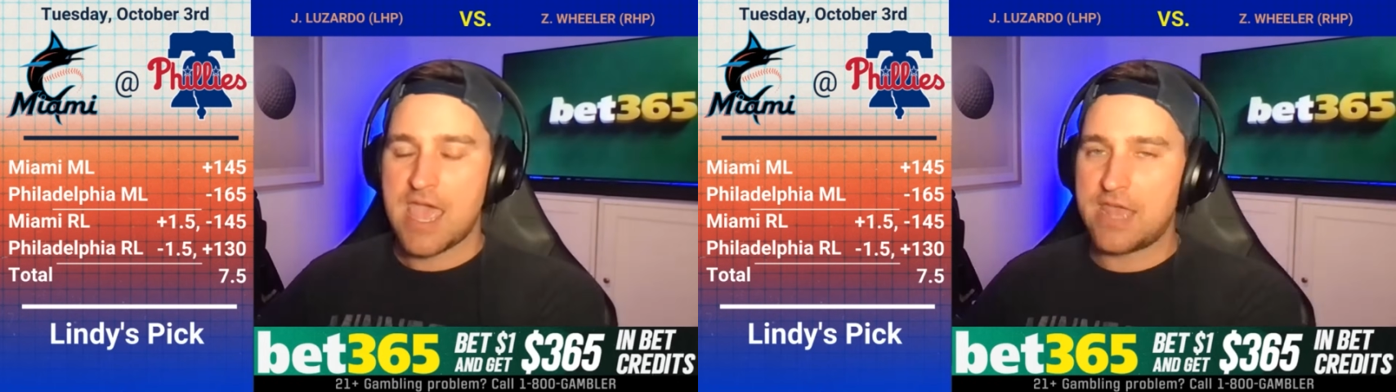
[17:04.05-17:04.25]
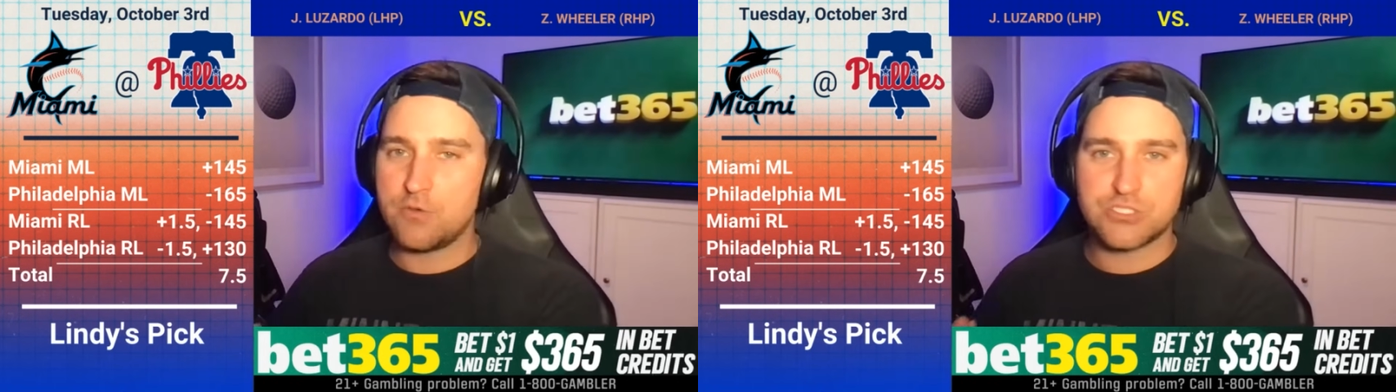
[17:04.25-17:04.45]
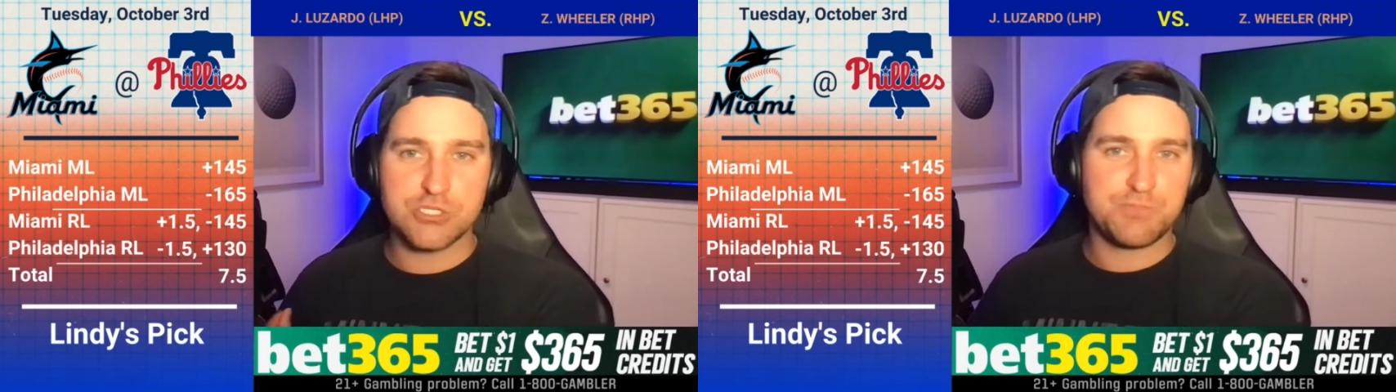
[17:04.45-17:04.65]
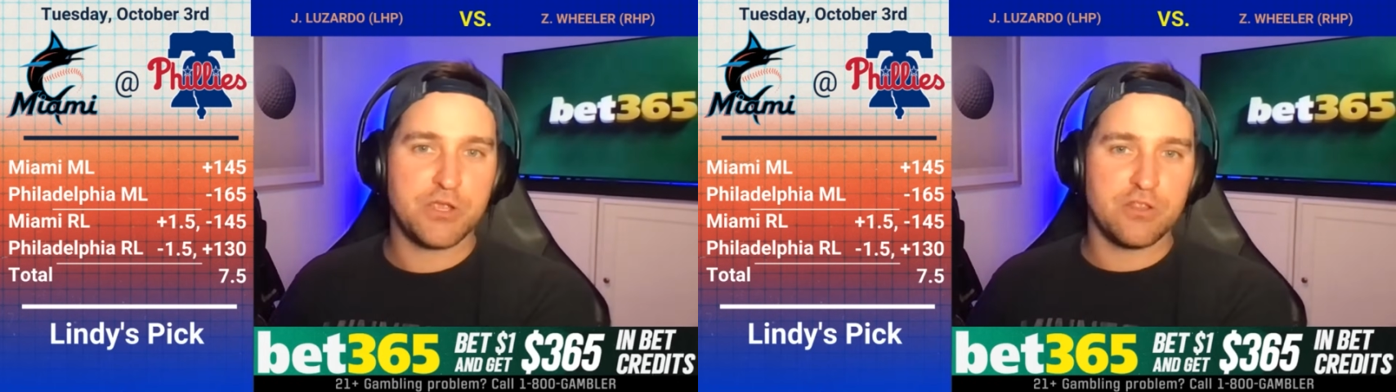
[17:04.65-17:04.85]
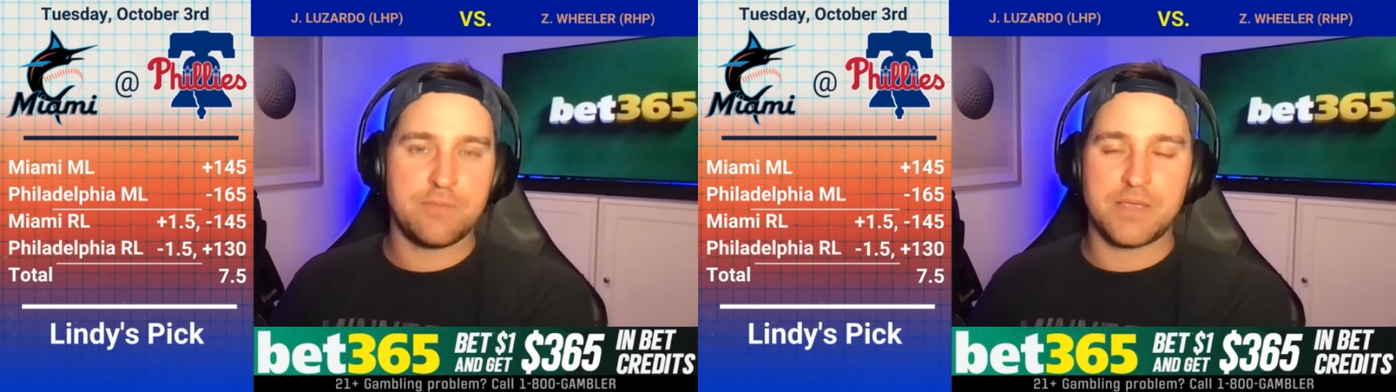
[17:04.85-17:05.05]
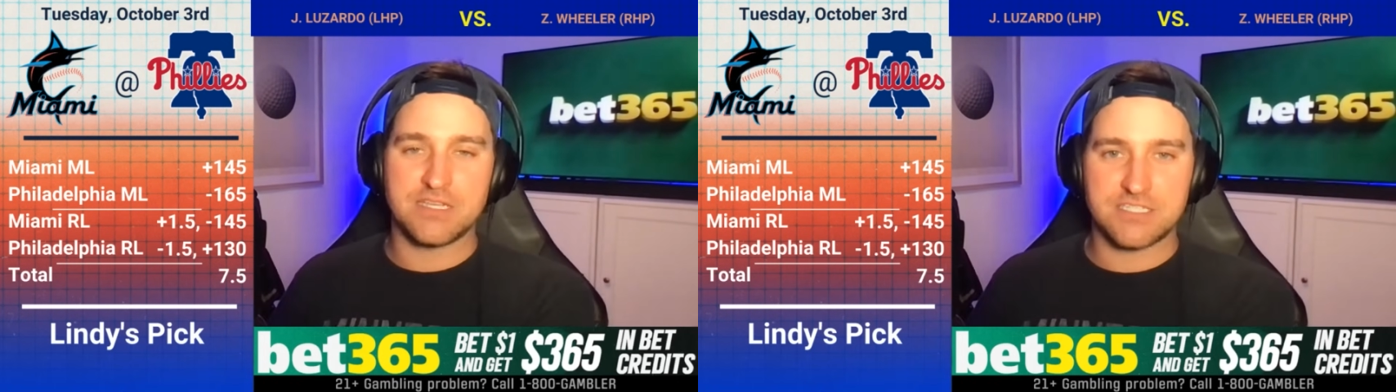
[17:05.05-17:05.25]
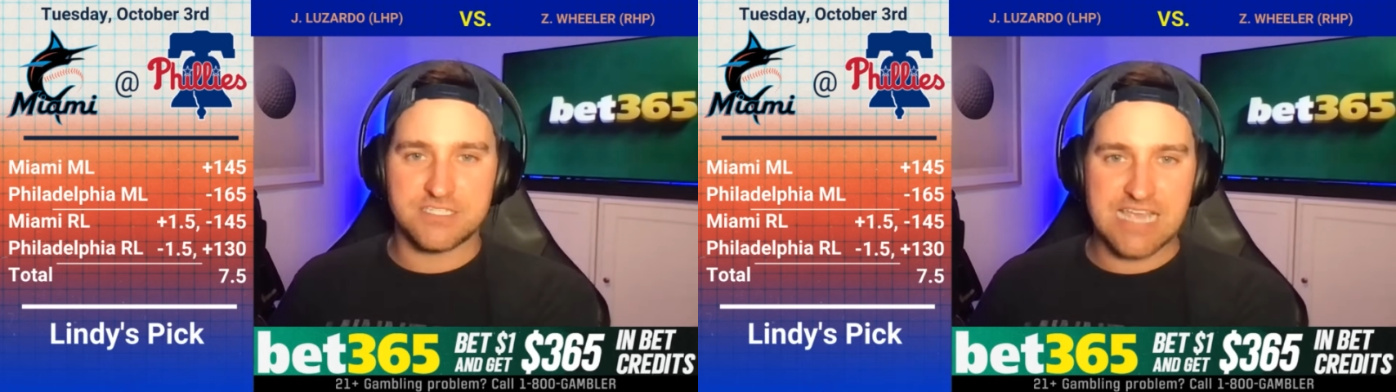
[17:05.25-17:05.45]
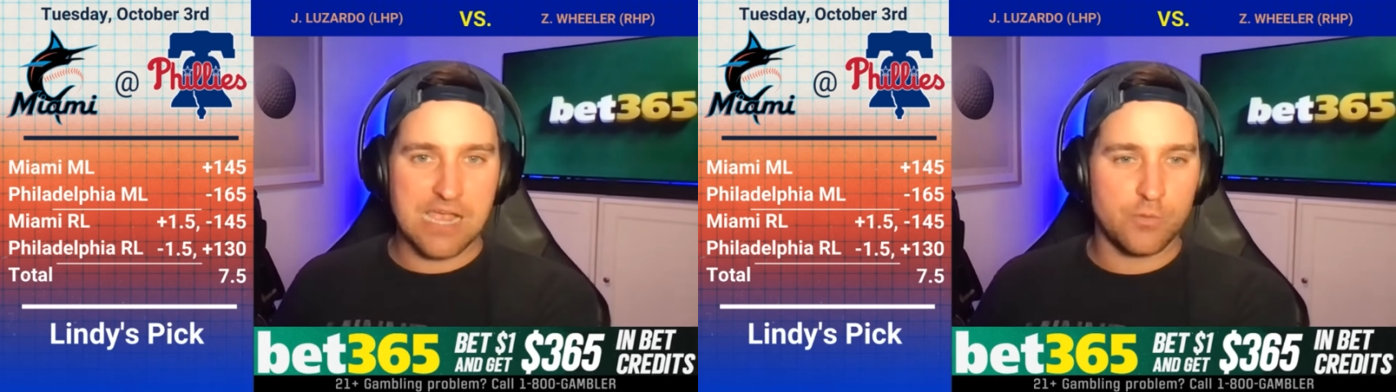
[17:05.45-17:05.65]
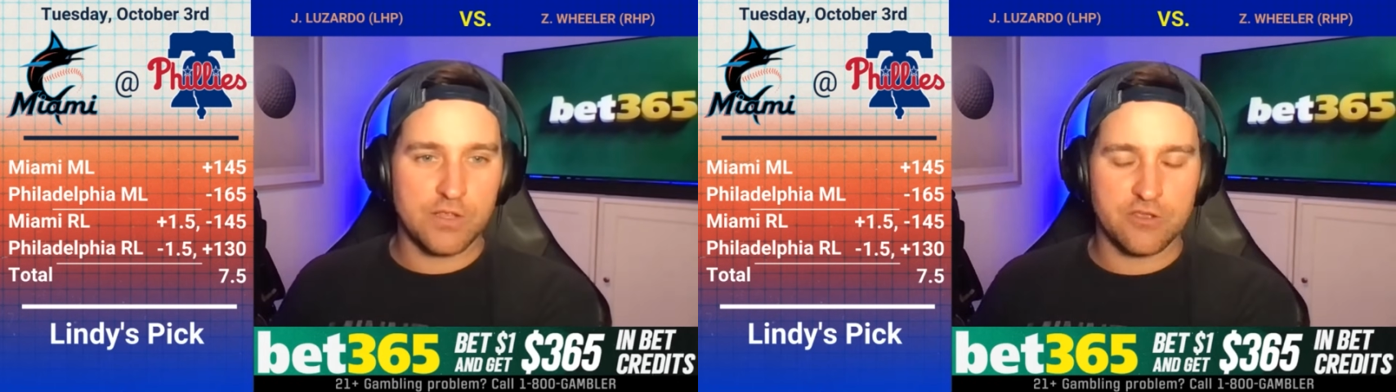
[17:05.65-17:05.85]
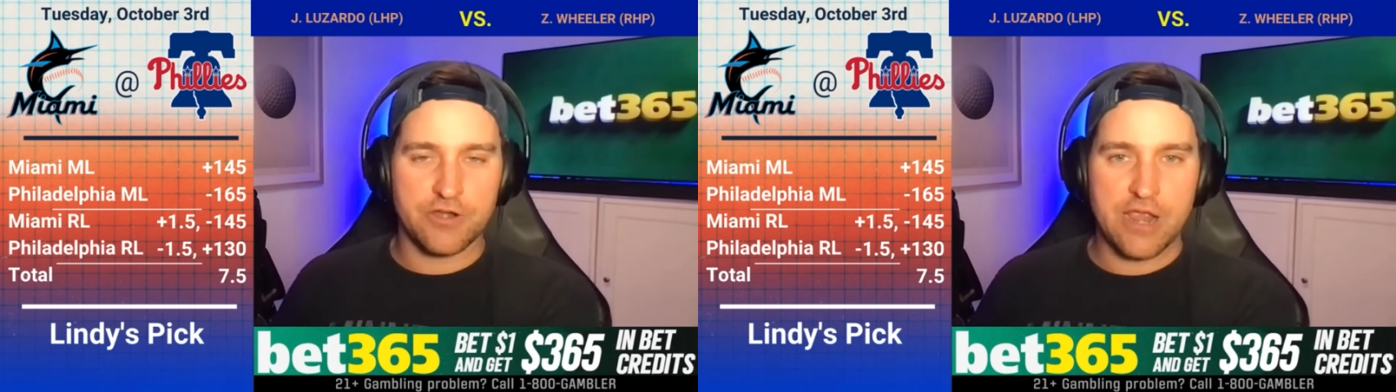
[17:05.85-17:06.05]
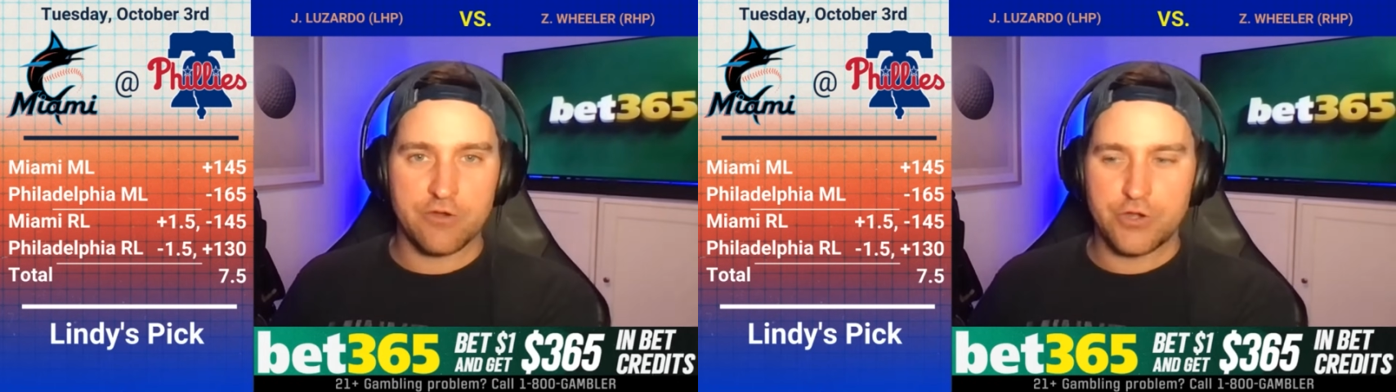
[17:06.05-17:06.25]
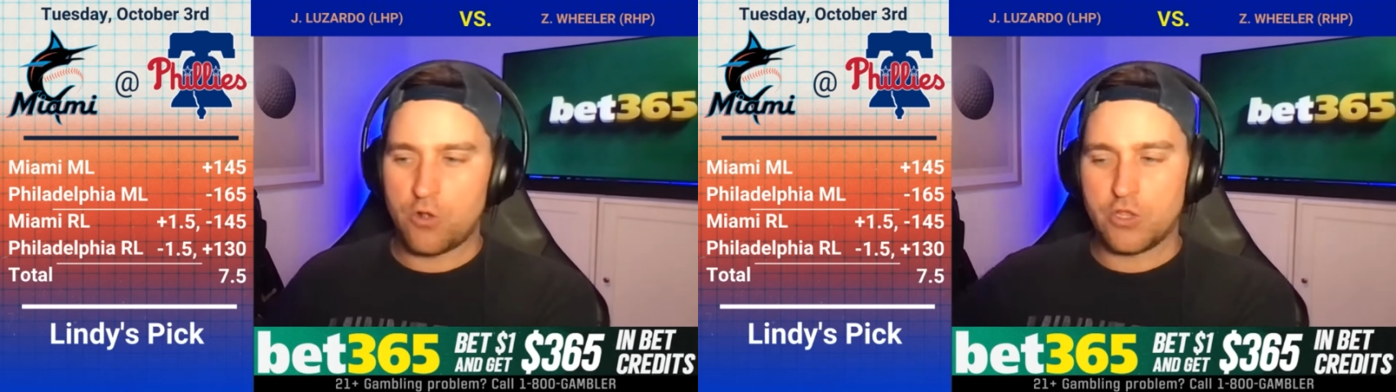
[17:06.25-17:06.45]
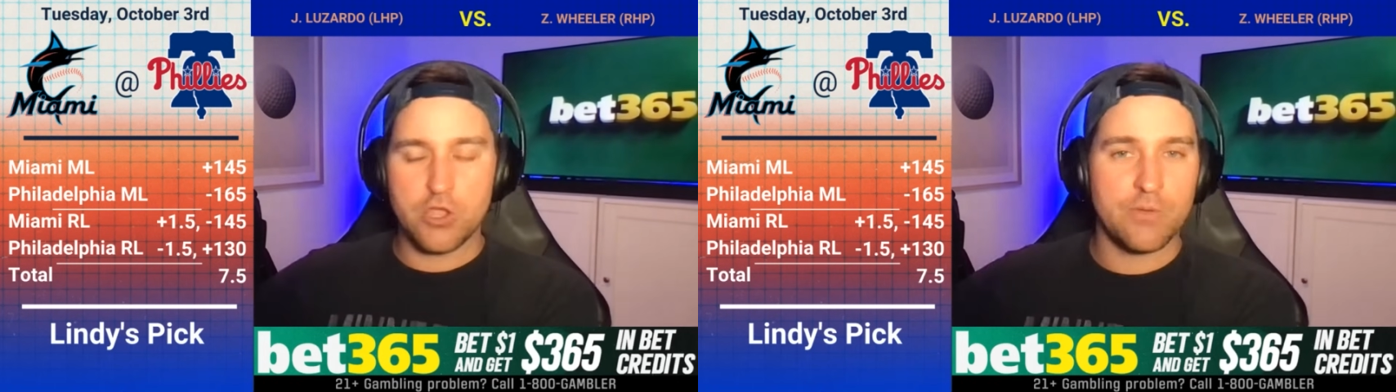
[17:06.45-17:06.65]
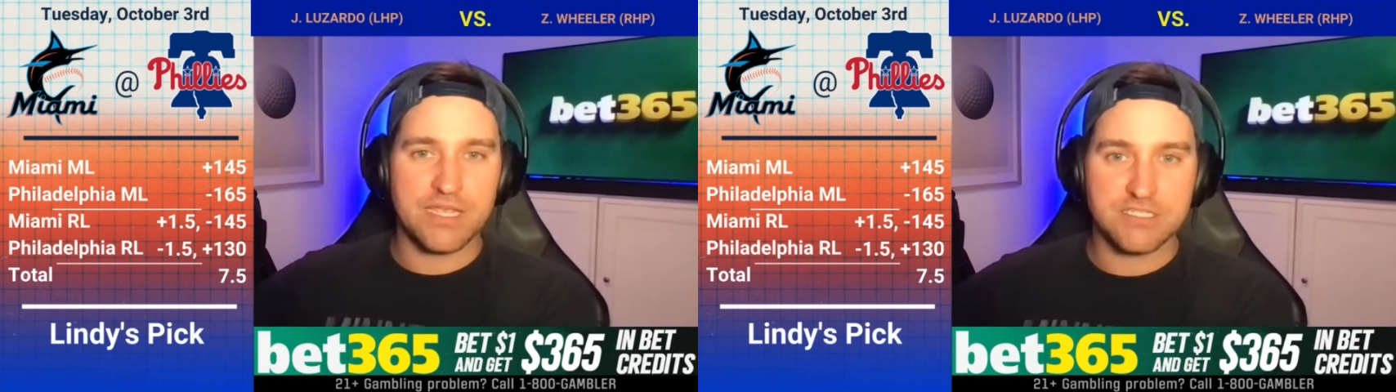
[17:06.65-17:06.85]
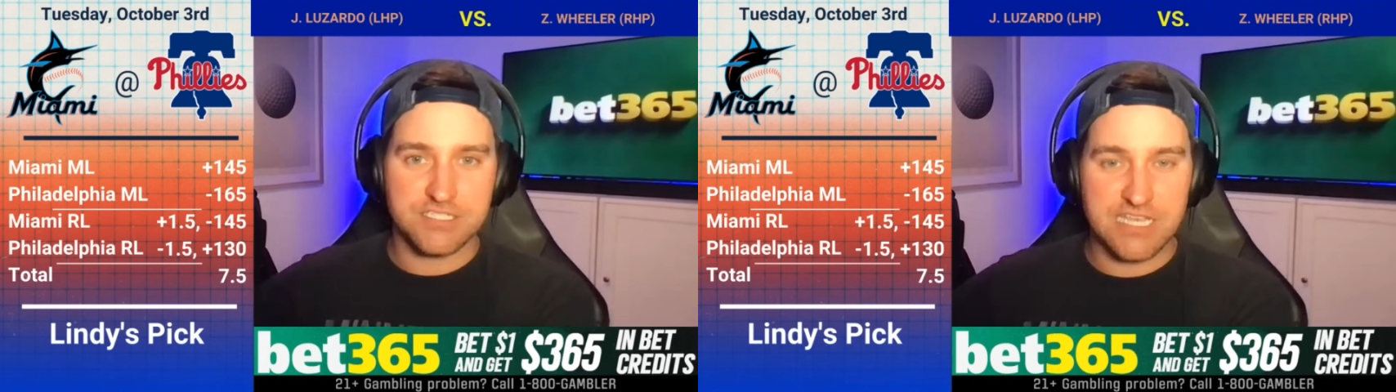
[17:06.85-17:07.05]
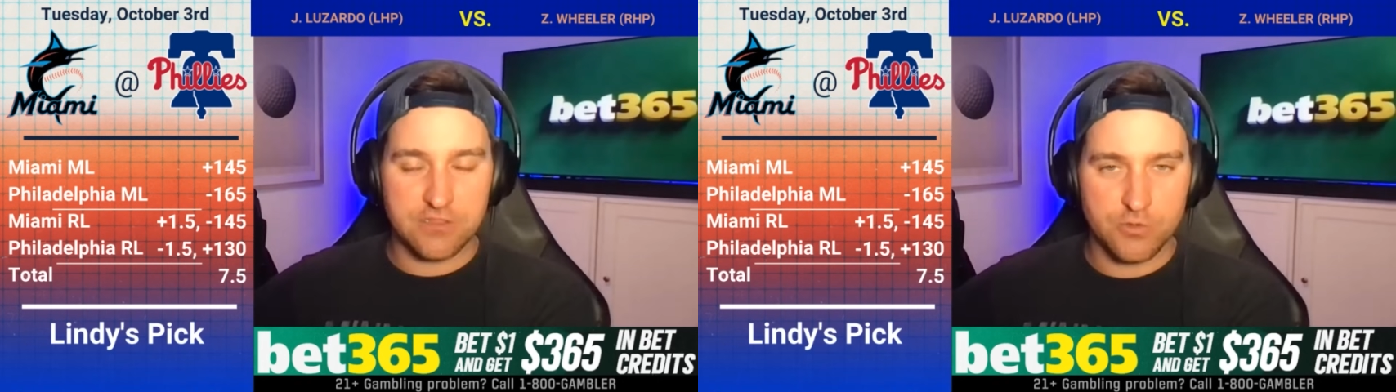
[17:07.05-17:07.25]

And it was just purely because of Zack Wheeler and Aaron Nola going into St.